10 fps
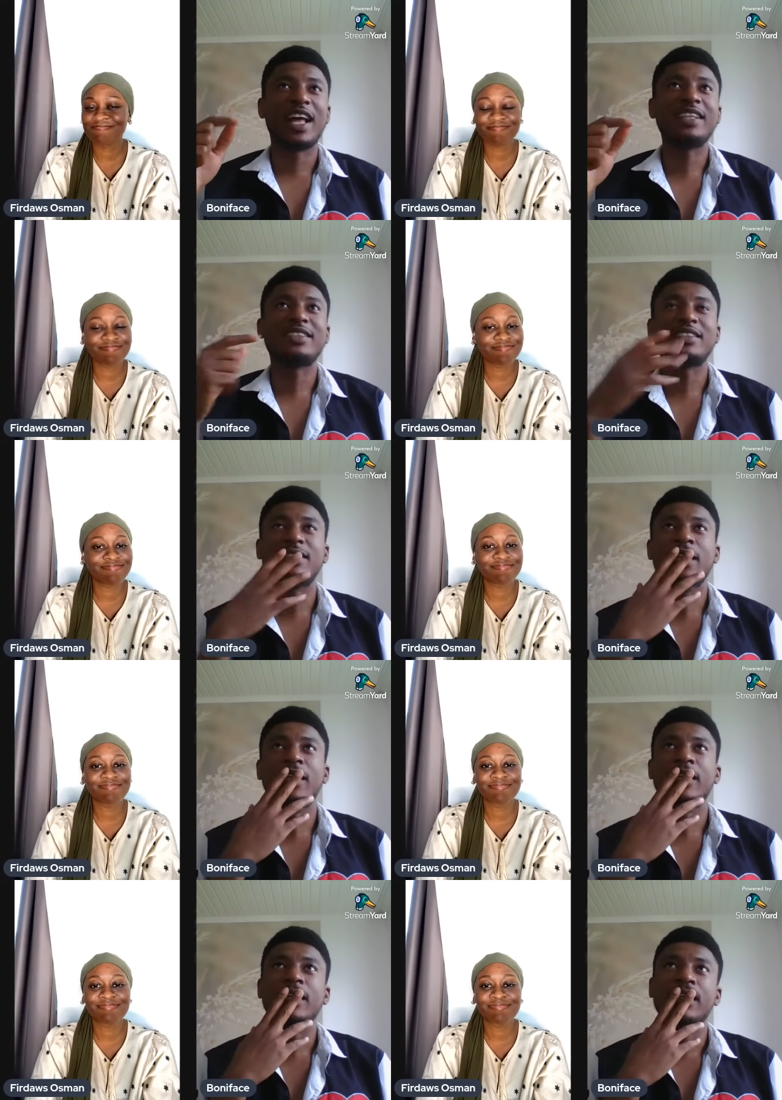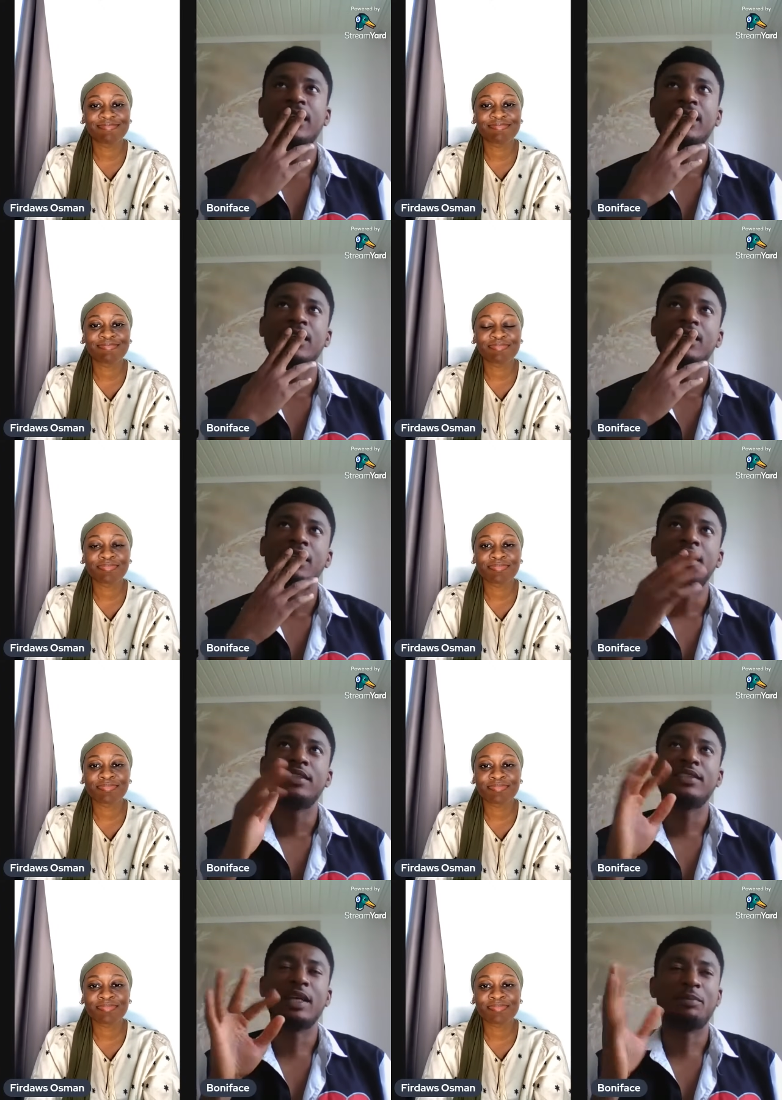Speaker 1: last year,
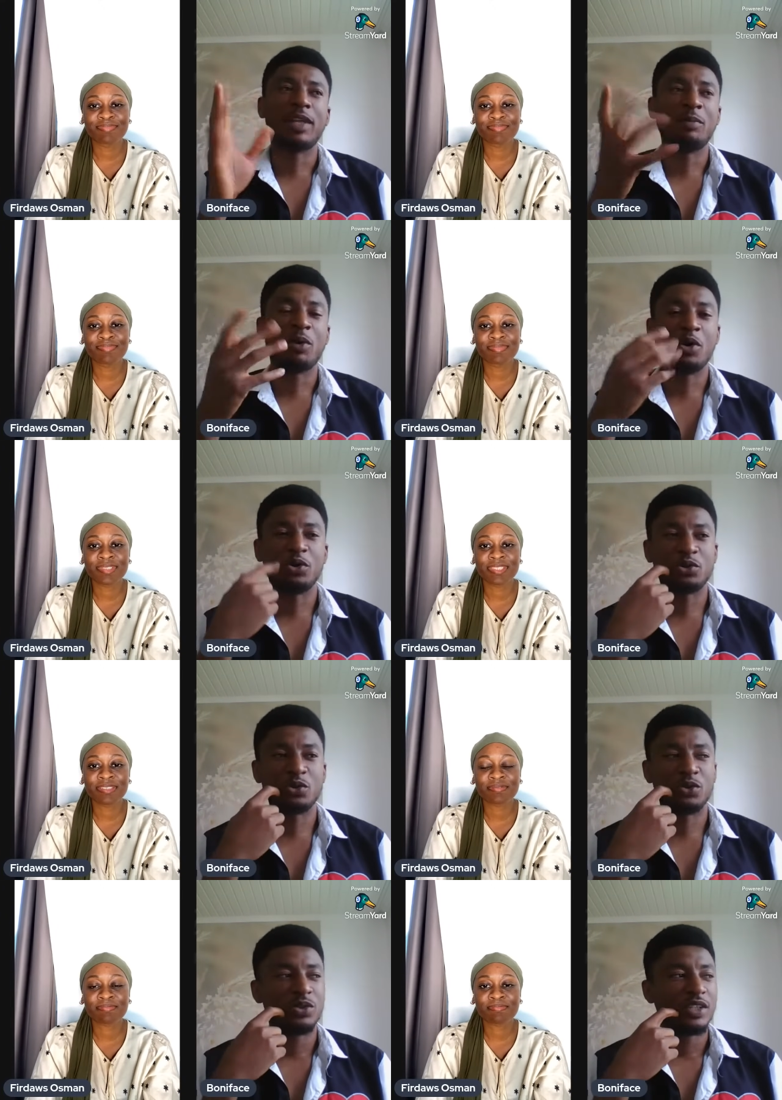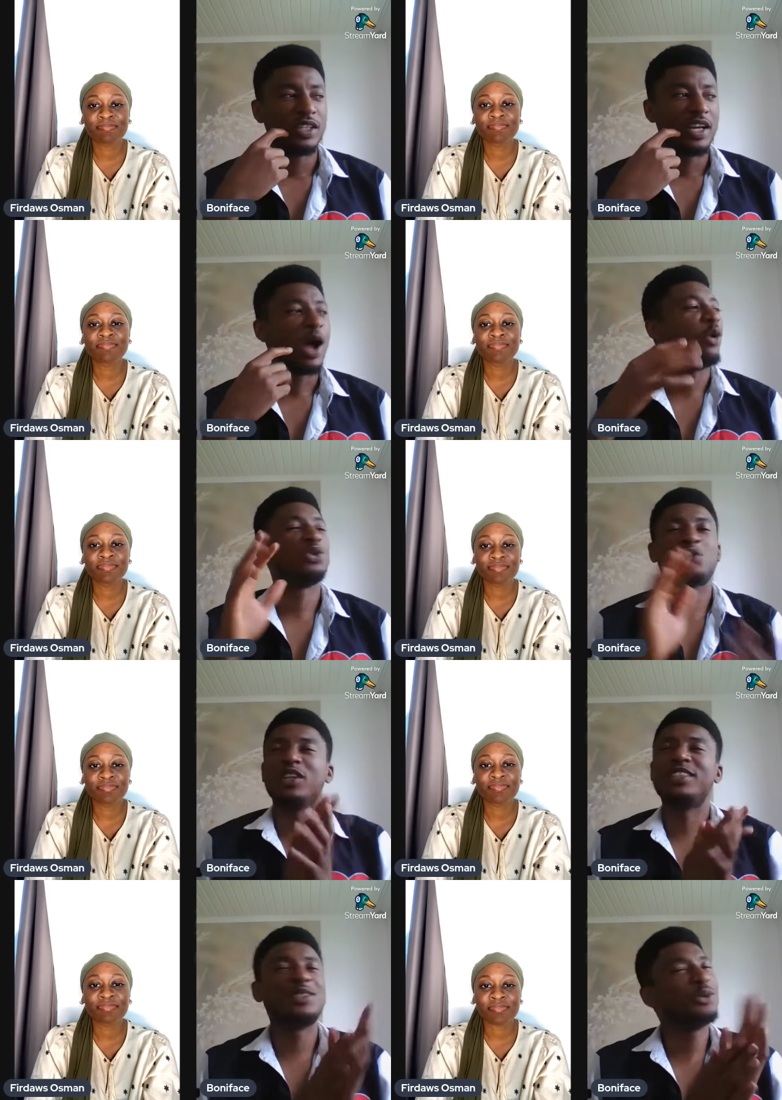September or so. I was
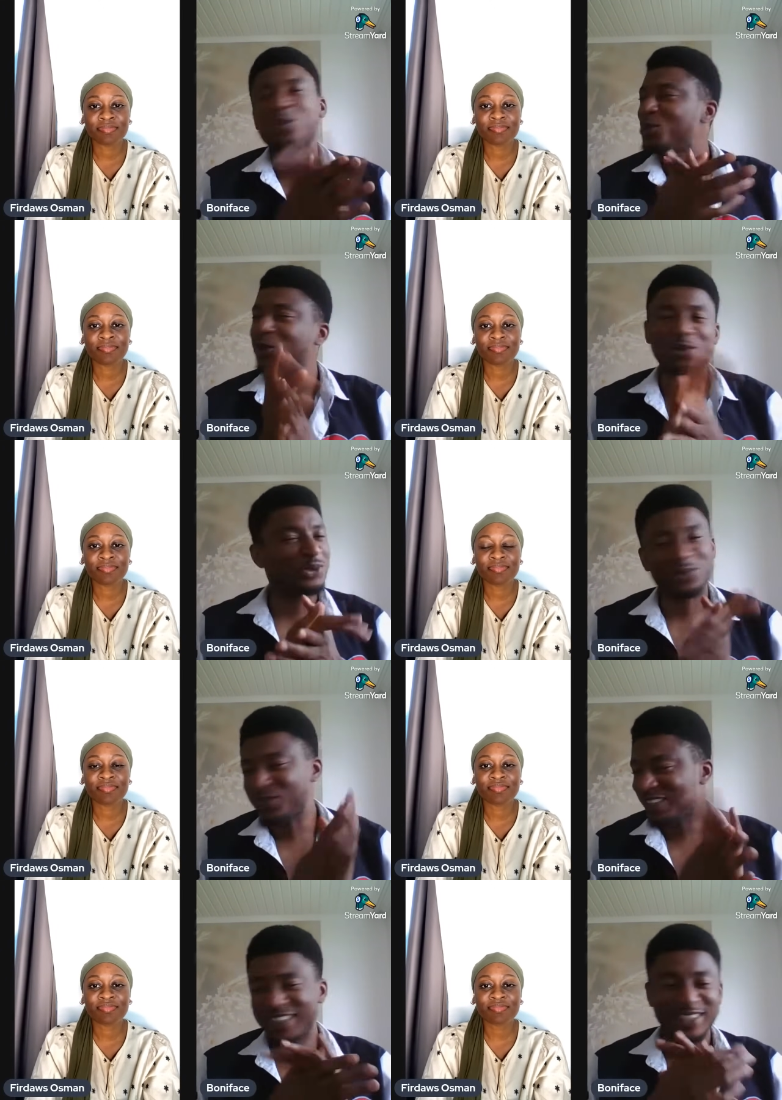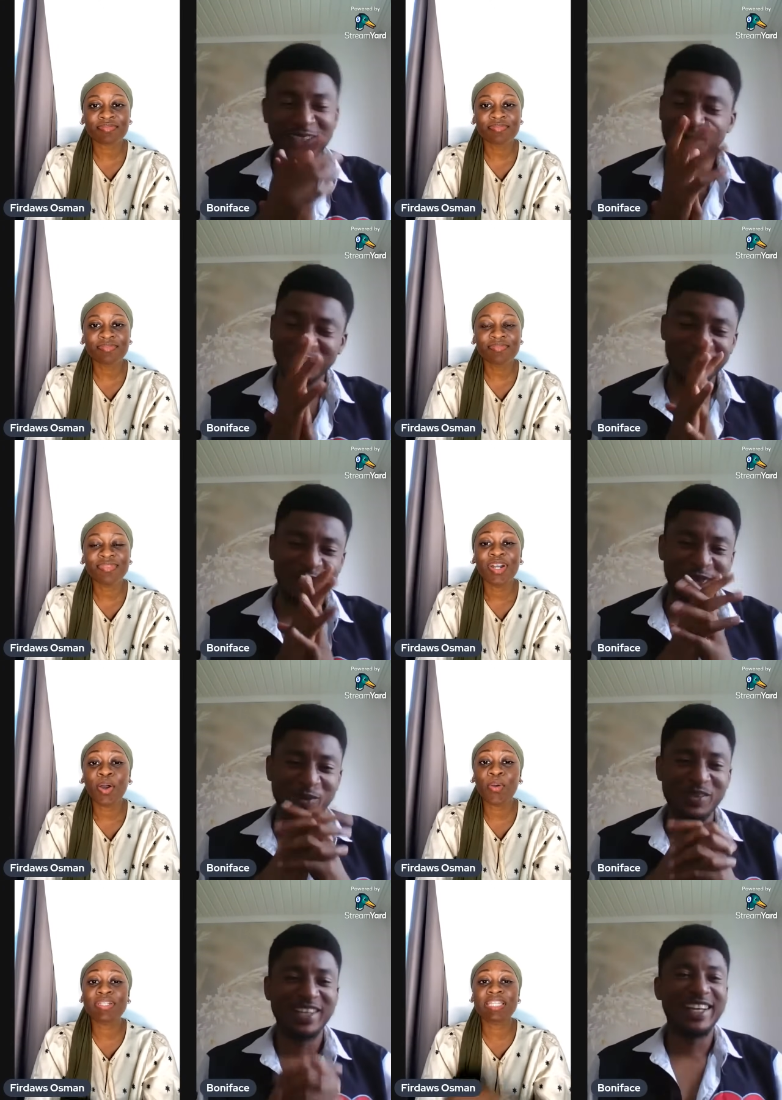already, oh God, oh God, let them give me this job.
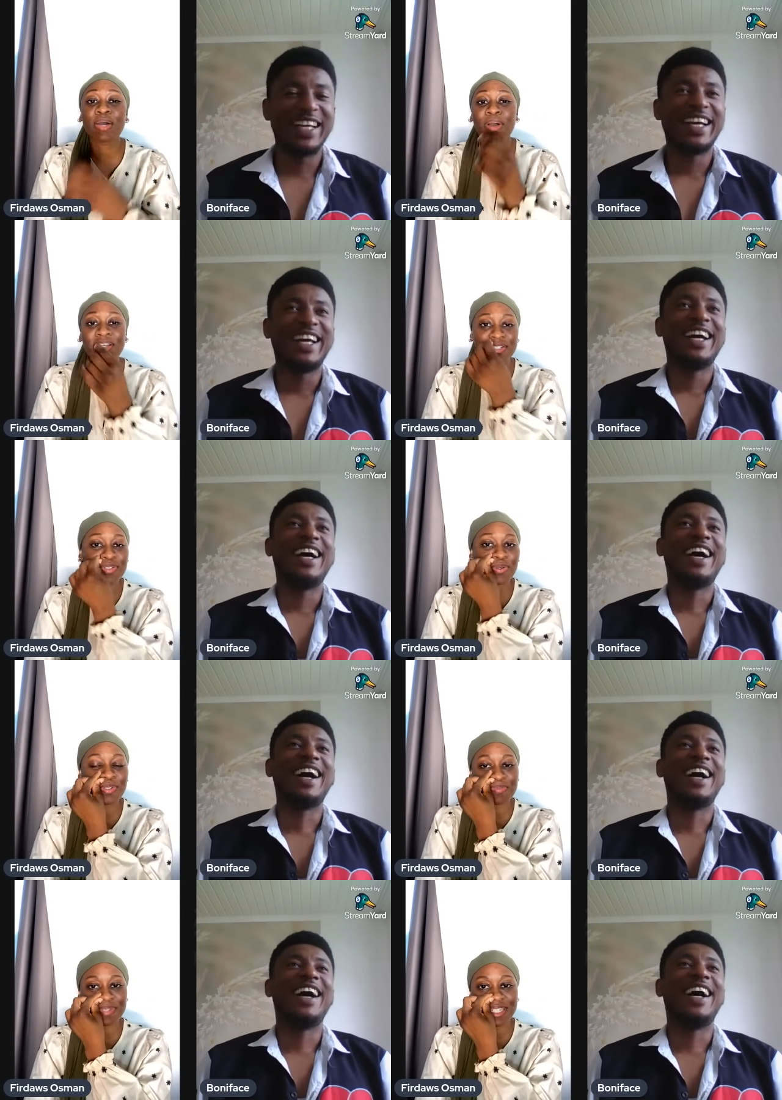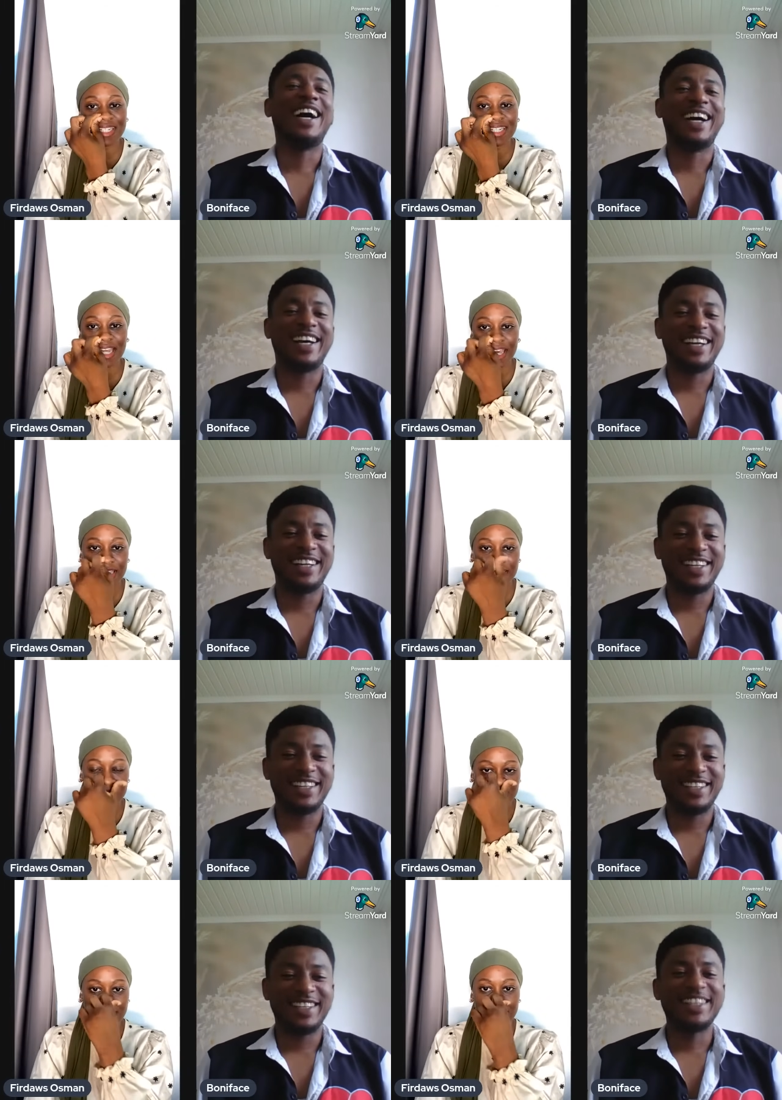Oh,
Speaker 2: is it the one you told me? Like,
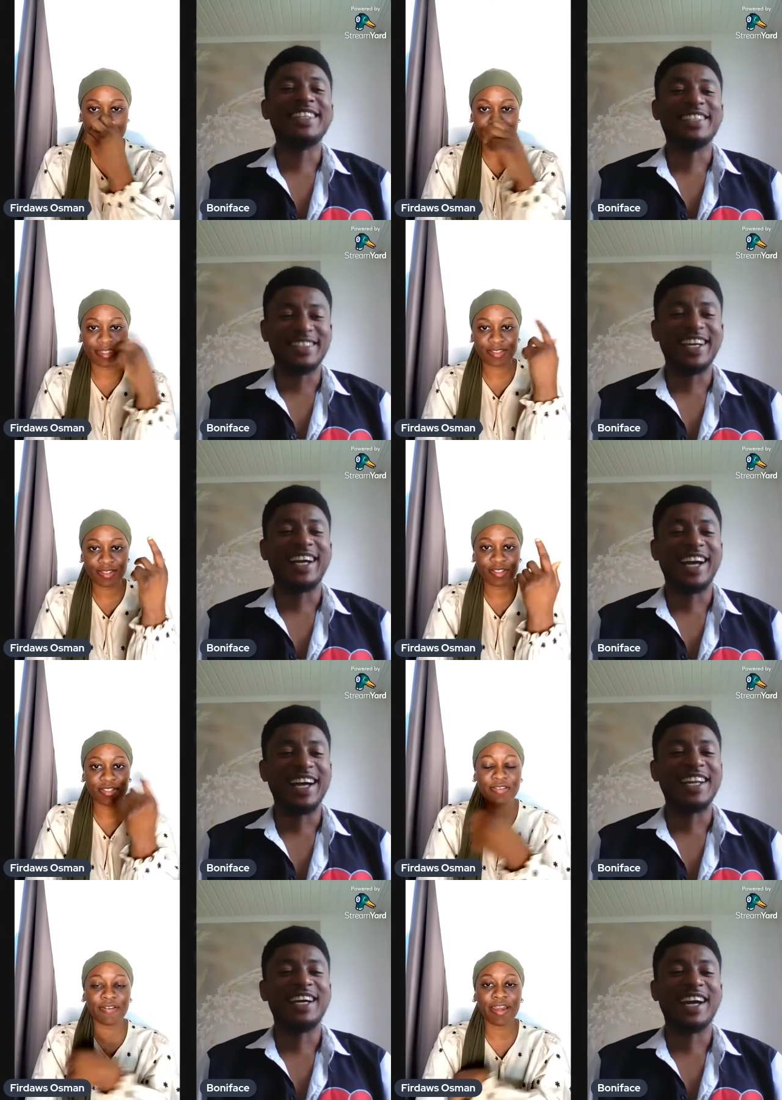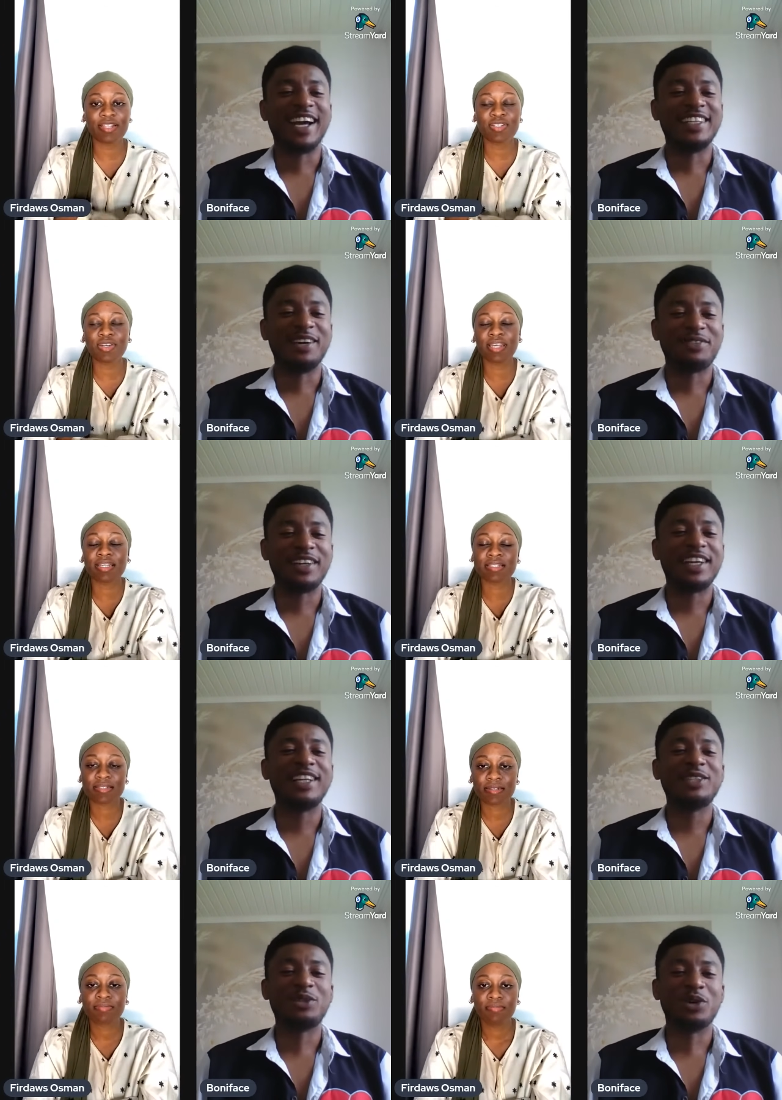
Speaker 1: yeah, and I and I
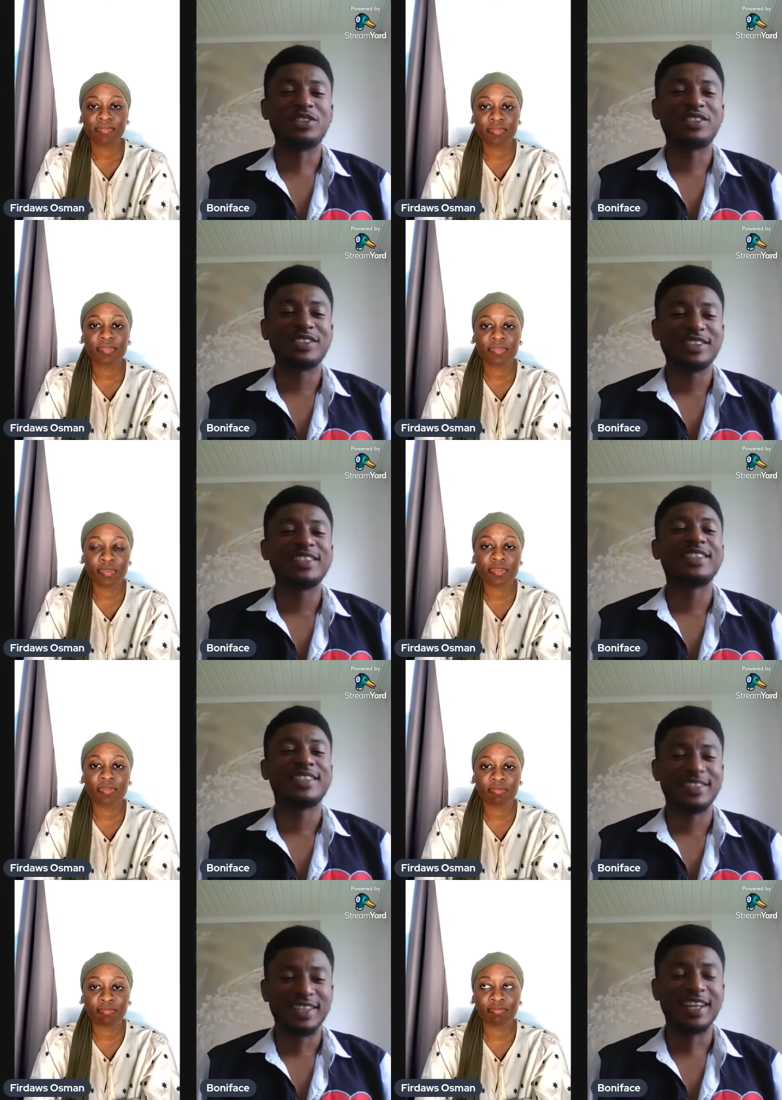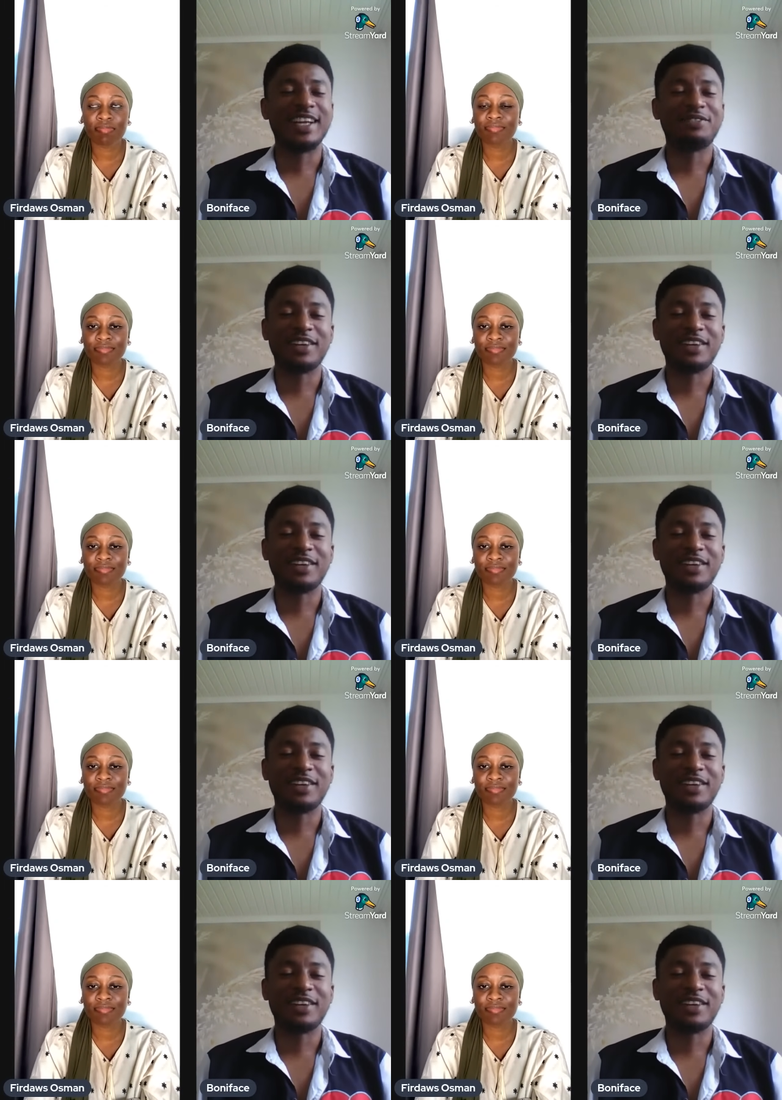finally got and I